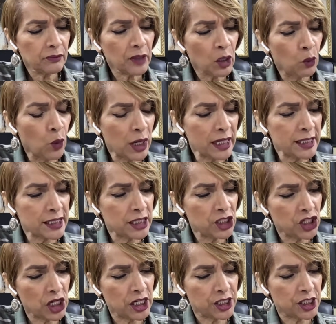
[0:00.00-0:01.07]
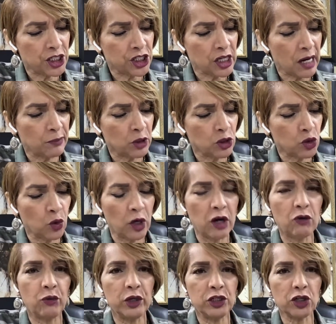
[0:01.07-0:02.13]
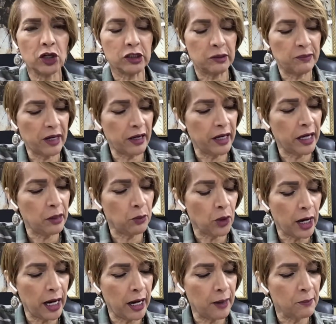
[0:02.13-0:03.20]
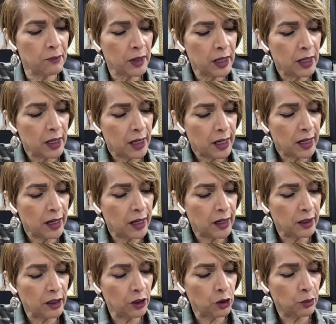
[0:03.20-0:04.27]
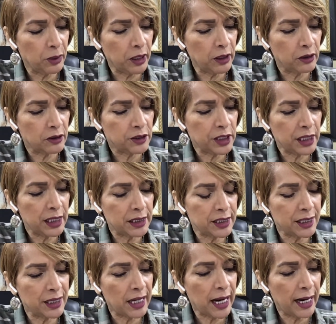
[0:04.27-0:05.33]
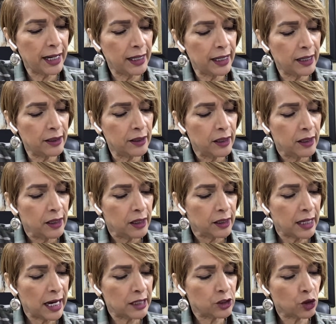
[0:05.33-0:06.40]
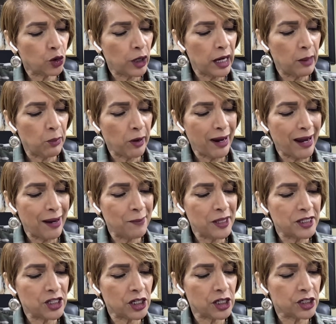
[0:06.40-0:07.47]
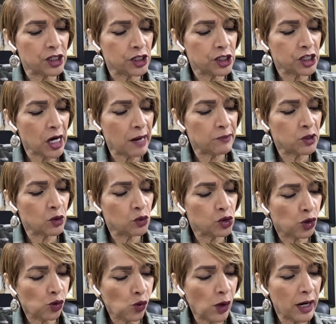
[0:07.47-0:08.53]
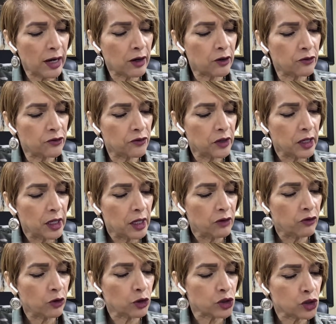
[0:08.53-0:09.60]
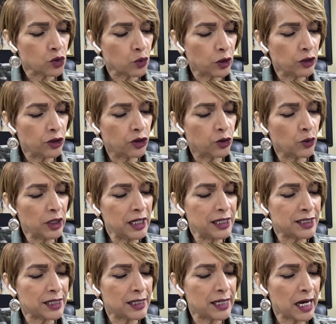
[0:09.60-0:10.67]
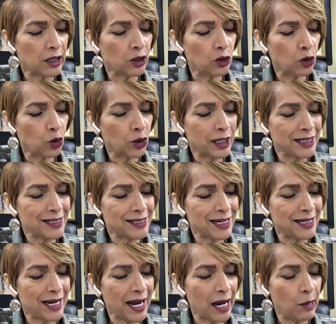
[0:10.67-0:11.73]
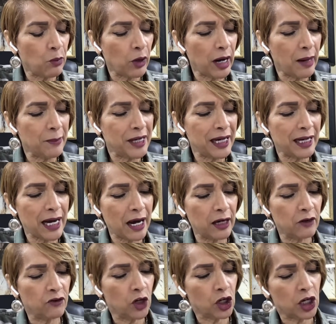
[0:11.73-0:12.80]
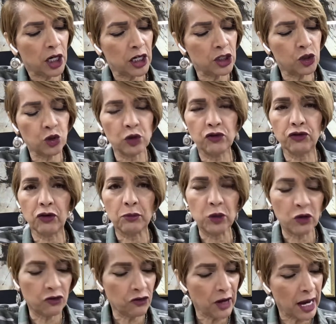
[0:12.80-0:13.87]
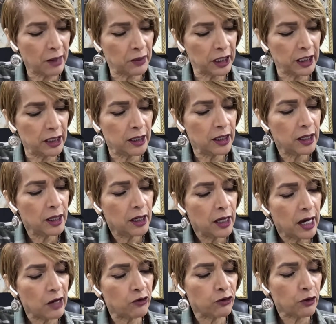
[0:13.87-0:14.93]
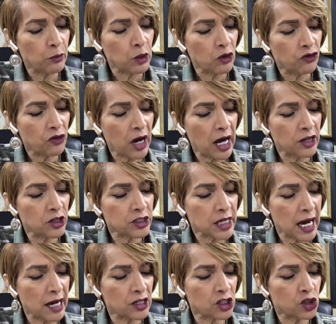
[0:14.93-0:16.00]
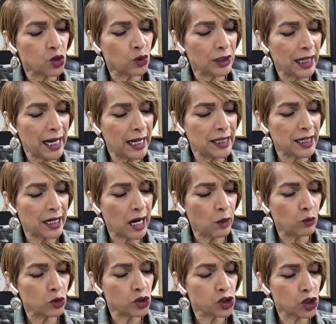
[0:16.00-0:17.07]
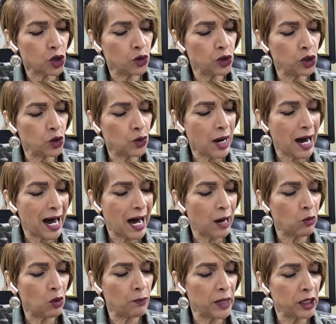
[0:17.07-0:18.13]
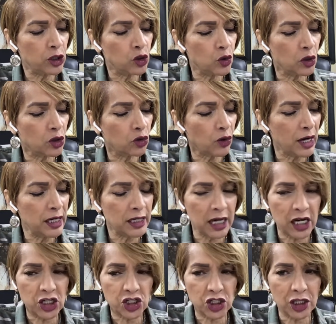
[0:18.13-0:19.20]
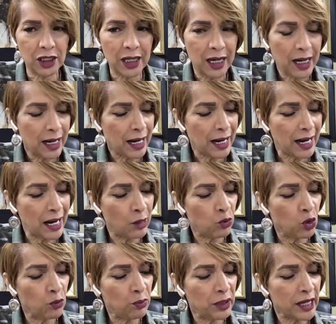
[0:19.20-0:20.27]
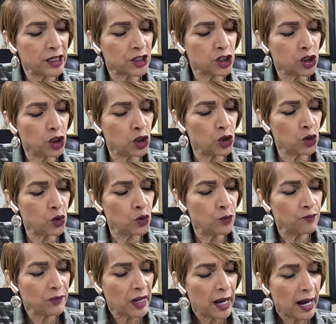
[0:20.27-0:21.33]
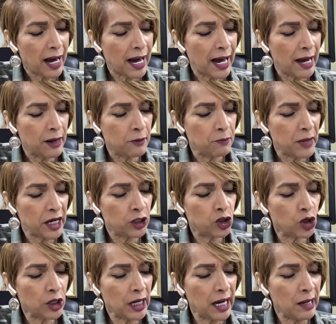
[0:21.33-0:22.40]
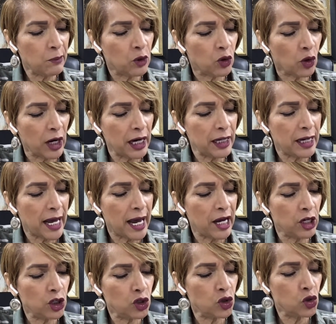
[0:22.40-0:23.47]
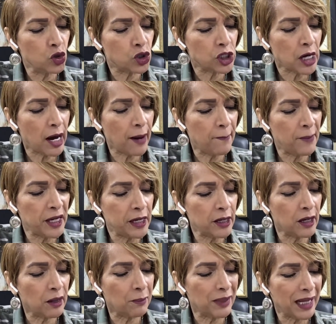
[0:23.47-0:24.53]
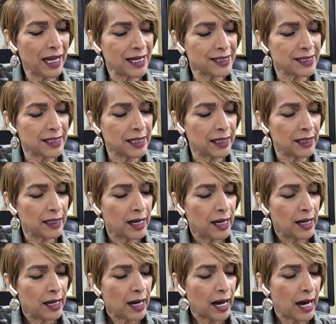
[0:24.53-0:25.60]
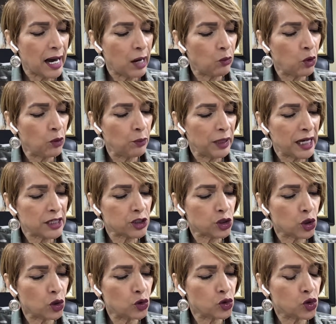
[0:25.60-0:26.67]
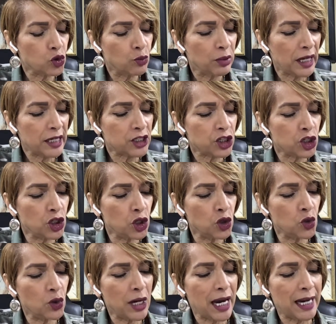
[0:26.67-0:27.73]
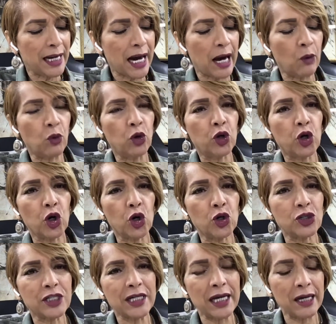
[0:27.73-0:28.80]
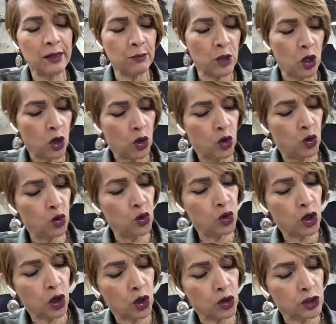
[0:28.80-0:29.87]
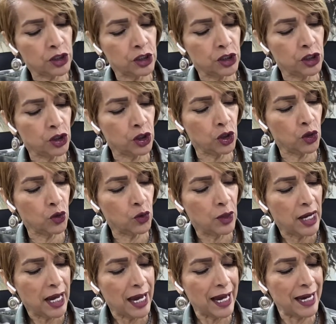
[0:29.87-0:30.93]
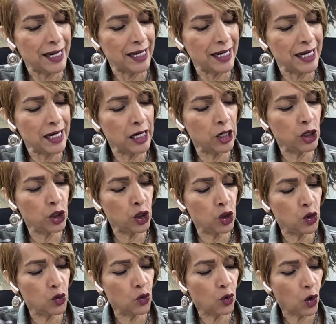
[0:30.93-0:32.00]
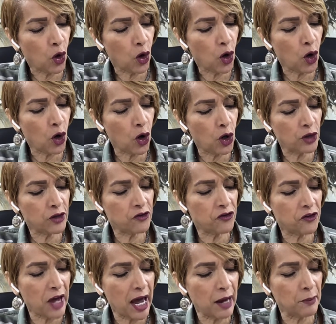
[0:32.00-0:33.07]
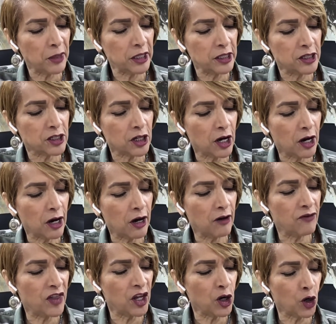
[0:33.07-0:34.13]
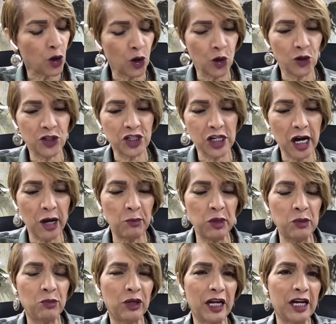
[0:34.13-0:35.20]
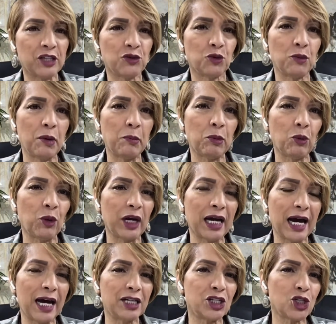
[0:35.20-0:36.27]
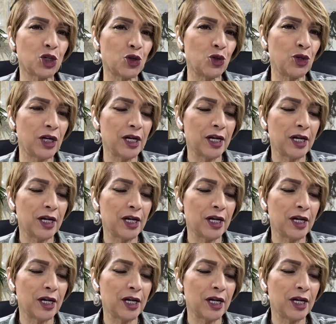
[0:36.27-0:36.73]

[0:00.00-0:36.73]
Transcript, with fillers: one is in Genesis chapter 12. We talked about Abraham uh, a little bit tonight. And God told Abraham in Genesis chapter 12, verses 1 to 3, he said, Now the Lord had said to Abraham, Get out of your country, from your family, and from your father's house to a land that I will show you. I will make you a great nation. I will bless you. I, and make your name great, and you shall be a blessing. I will bless those who bless you, and I will curse him who curses you. And in you all the families of the earth shall be blessed. Remember when God showed